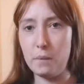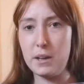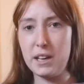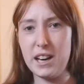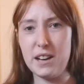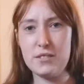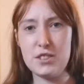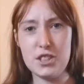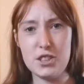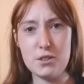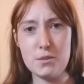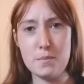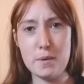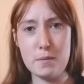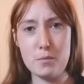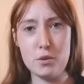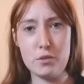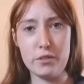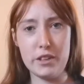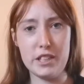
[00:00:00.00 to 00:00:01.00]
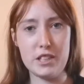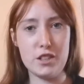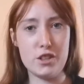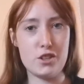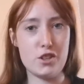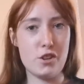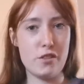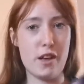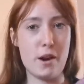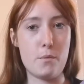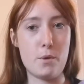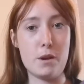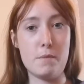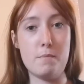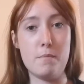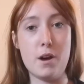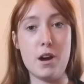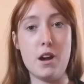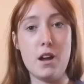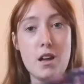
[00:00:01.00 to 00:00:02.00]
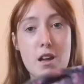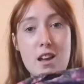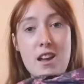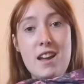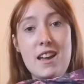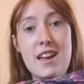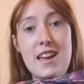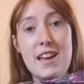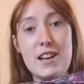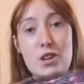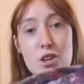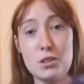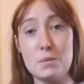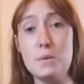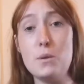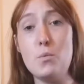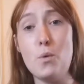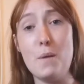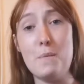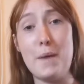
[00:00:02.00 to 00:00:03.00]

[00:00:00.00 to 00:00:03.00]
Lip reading: I'm gonna have to do a bit more research on that one, but it cost me